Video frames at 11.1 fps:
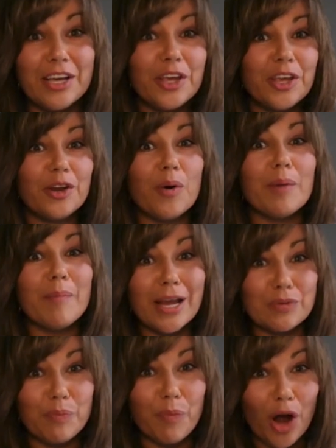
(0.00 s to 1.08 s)
you know, a
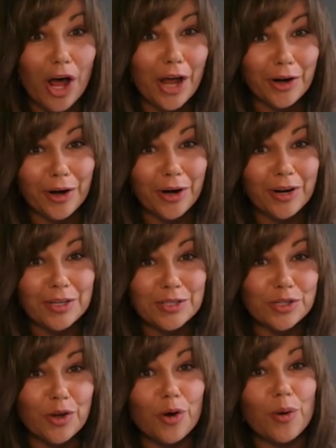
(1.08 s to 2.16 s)
much broader
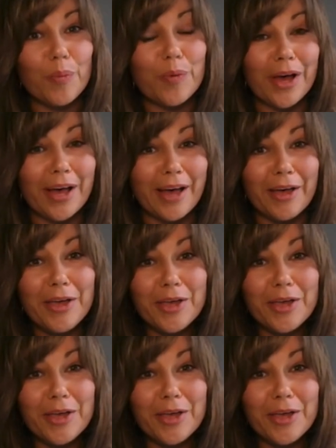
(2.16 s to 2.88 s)
scope, uh,